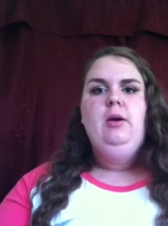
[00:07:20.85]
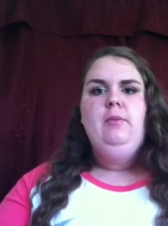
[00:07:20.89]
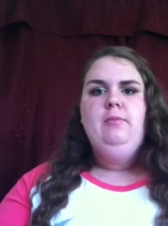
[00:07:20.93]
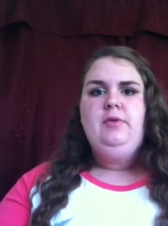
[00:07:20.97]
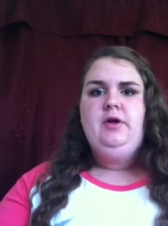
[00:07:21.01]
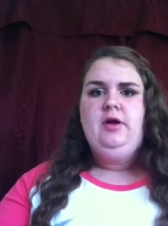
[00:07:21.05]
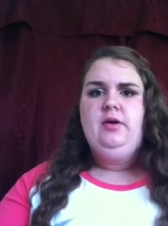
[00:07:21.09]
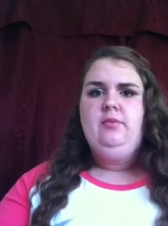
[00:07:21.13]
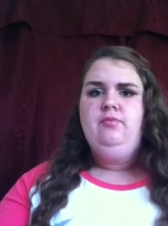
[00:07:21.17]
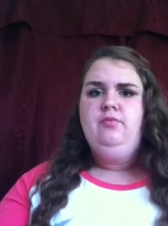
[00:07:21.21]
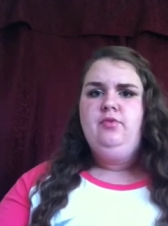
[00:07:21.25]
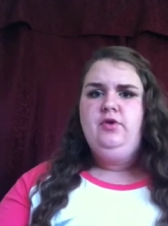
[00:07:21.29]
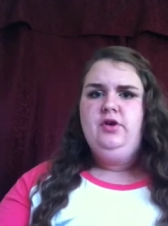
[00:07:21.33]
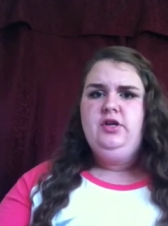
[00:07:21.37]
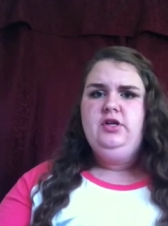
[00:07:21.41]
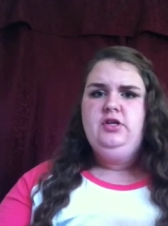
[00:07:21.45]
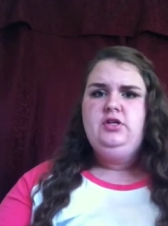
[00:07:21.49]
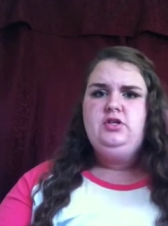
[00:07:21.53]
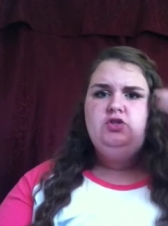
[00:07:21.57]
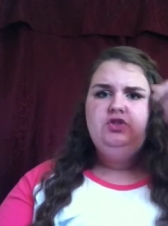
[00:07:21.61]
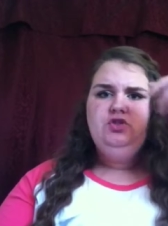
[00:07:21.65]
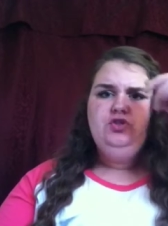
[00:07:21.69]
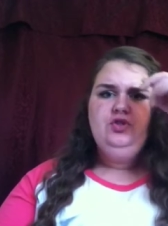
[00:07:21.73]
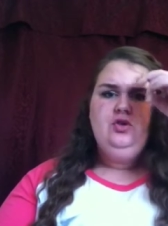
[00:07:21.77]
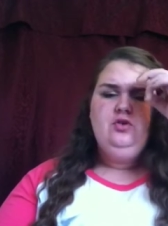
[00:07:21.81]
But I'm
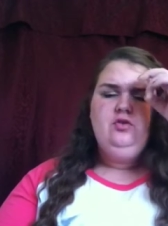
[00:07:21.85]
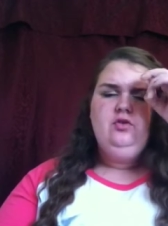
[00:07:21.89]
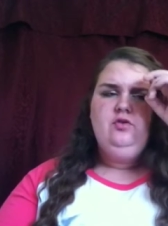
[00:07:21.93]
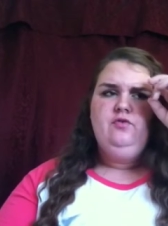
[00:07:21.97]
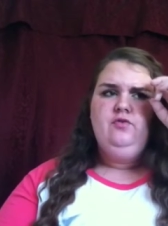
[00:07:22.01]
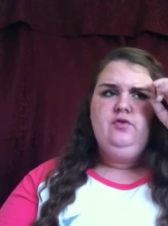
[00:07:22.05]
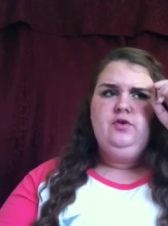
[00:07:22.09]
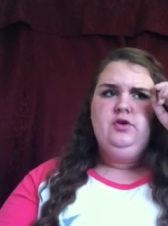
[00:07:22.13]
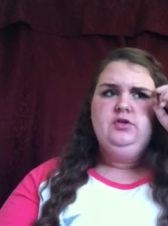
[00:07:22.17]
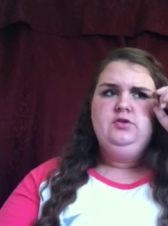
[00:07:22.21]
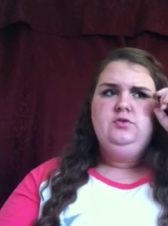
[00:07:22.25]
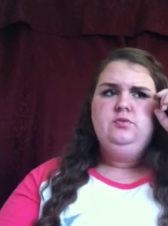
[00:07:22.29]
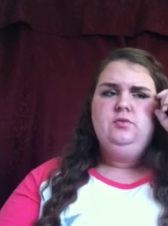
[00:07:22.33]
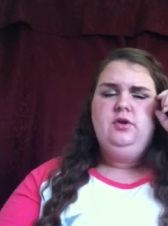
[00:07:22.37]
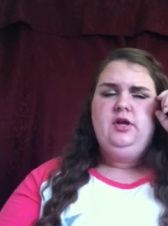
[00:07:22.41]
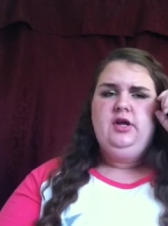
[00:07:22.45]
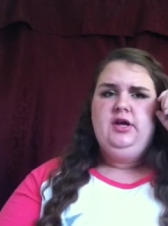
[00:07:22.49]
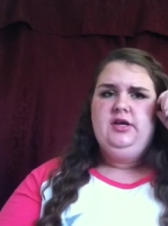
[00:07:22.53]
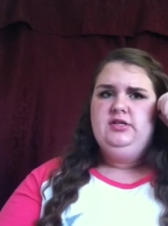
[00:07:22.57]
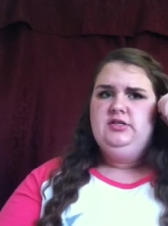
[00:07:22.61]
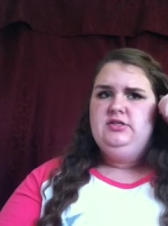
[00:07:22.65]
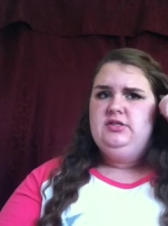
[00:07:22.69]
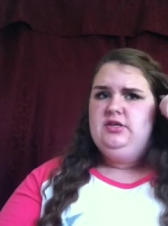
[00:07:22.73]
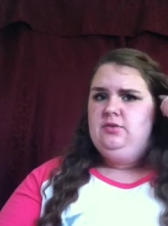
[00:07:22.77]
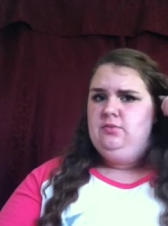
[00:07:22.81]
pretty sure the first one
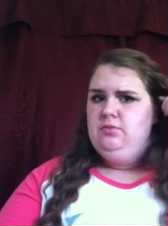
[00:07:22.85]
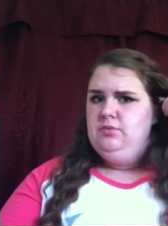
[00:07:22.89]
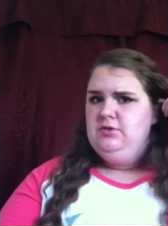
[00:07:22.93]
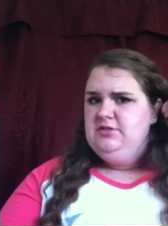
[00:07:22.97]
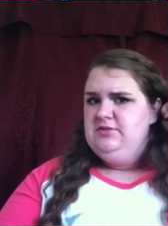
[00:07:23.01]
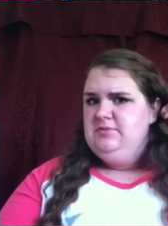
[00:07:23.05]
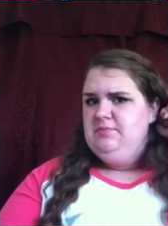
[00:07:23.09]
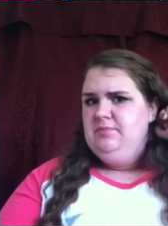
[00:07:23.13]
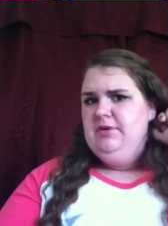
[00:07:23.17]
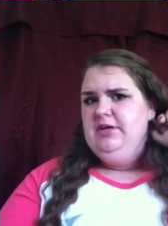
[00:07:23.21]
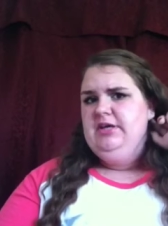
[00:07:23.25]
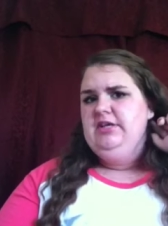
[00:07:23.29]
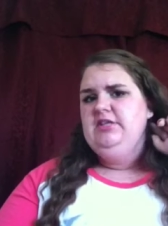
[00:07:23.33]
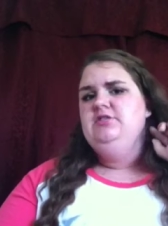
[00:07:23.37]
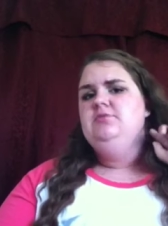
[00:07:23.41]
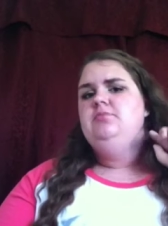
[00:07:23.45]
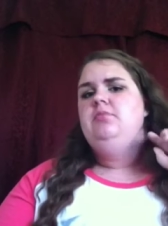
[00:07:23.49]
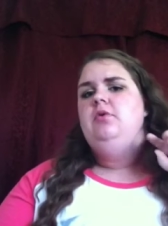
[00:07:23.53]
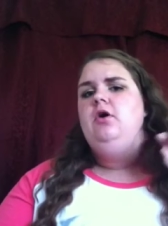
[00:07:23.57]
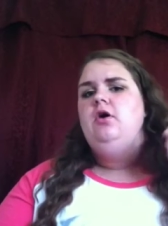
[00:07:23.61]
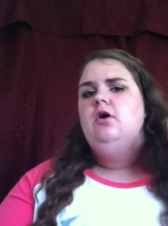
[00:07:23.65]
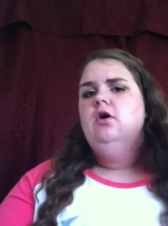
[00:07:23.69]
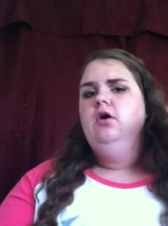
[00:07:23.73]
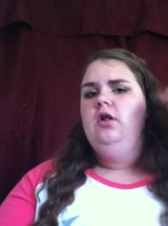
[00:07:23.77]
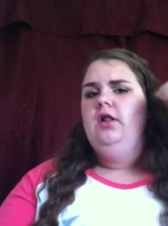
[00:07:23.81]
I did was
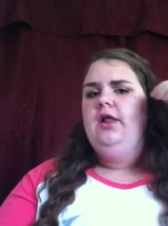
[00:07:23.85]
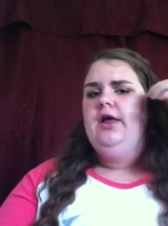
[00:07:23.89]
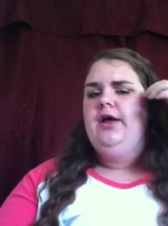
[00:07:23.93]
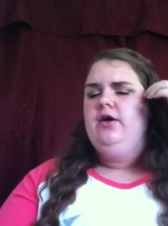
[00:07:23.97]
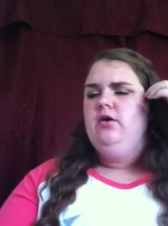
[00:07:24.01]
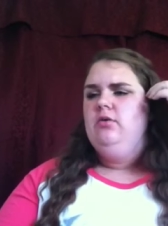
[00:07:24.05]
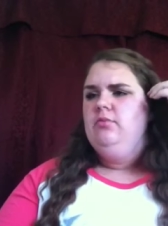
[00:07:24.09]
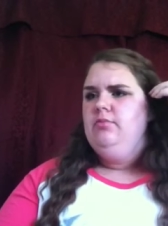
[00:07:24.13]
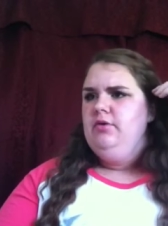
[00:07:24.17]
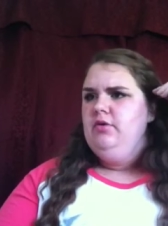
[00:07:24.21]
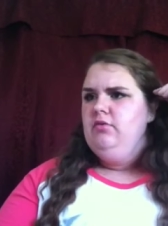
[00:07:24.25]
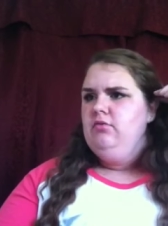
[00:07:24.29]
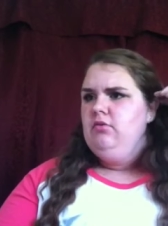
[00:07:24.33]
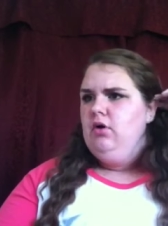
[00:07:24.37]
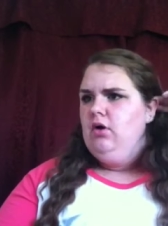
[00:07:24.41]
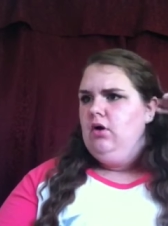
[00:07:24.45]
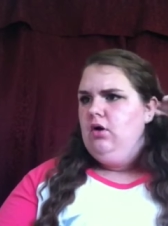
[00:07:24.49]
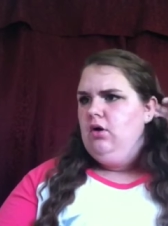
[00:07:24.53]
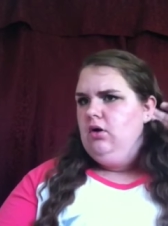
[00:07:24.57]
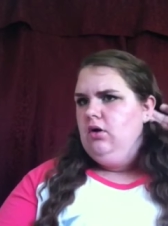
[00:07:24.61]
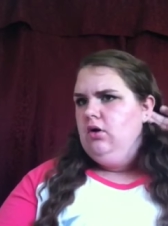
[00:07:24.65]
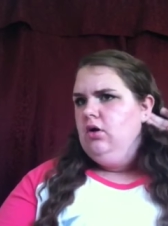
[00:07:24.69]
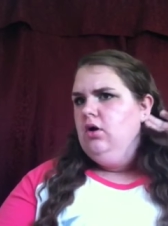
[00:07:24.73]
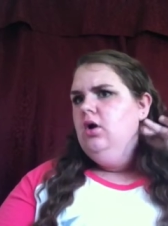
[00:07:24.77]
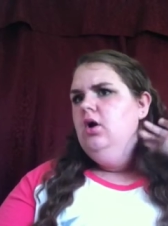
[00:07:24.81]
baseball. I could be
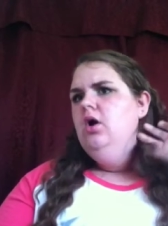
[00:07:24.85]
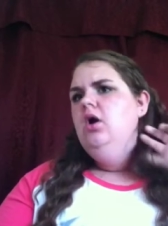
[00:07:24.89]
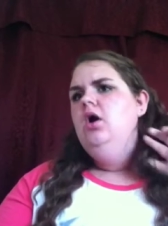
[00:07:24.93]
wrong.